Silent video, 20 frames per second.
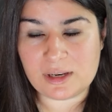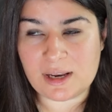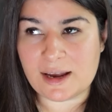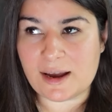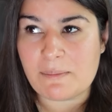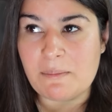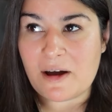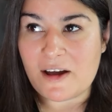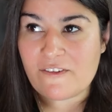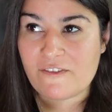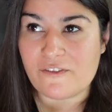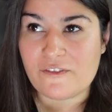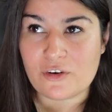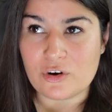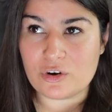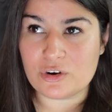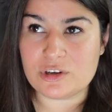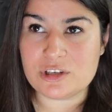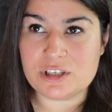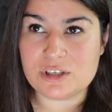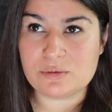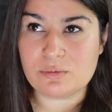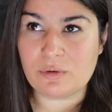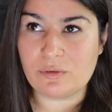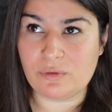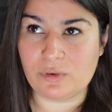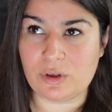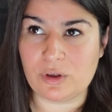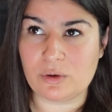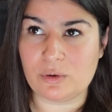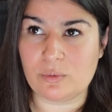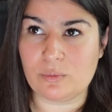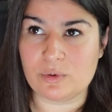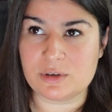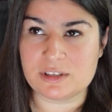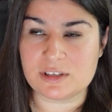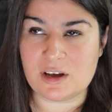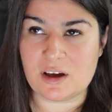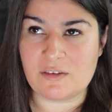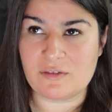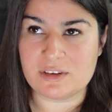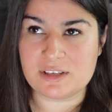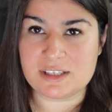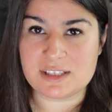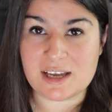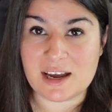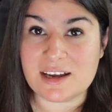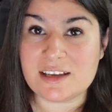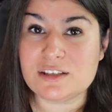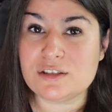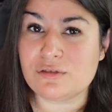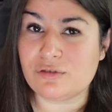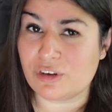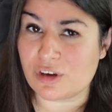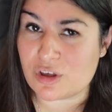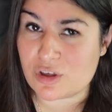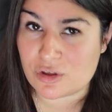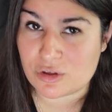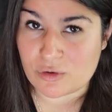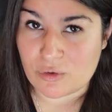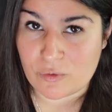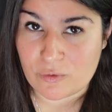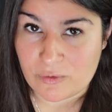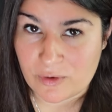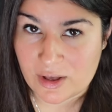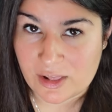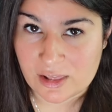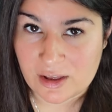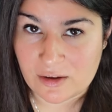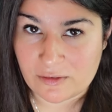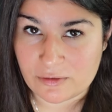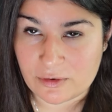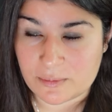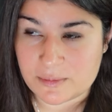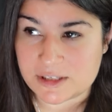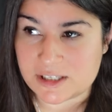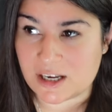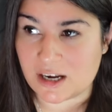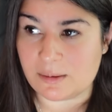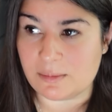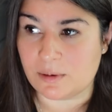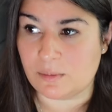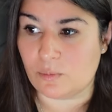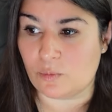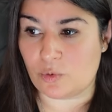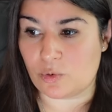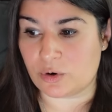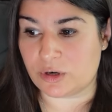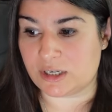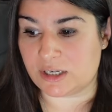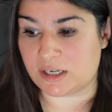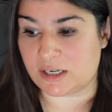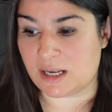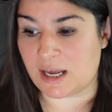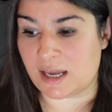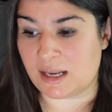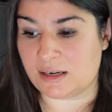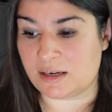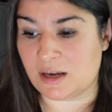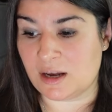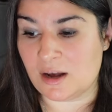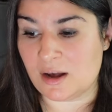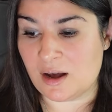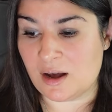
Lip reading: Like, my first review was of a science fiction novella from Simon Morden, and